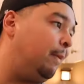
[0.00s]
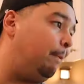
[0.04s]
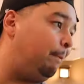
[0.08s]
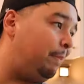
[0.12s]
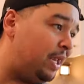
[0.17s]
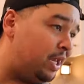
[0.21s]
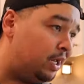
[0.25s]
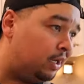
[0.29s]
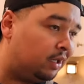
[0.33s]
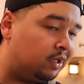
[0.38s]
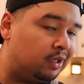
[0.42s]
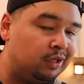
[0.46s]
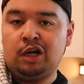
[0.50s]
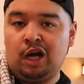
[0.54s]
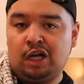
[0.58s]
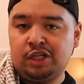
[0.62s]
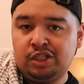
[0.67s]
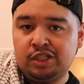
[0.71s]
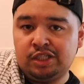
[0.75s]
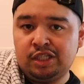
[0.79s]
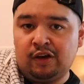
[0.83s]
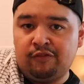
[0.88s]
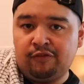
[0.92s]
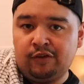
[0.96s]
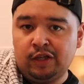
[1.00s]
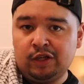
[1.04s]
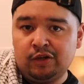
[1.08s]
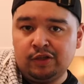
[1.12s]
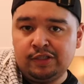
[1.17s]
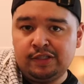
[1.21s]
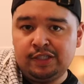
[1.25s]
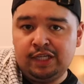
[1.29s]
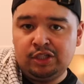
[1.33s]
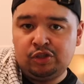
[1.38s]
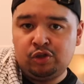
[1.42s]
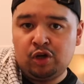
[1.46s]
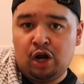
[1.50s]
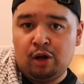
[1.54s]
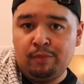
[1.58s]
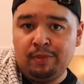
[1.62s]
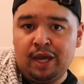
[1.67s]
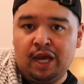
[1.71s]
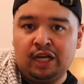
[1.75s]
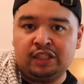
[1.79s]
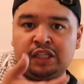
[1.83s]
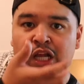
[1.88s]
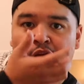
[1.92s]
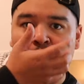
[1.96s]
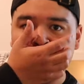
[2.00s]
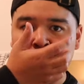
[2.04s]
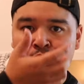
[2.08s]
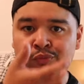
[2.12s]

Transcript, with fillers: Bing, got yourself a little sea mix.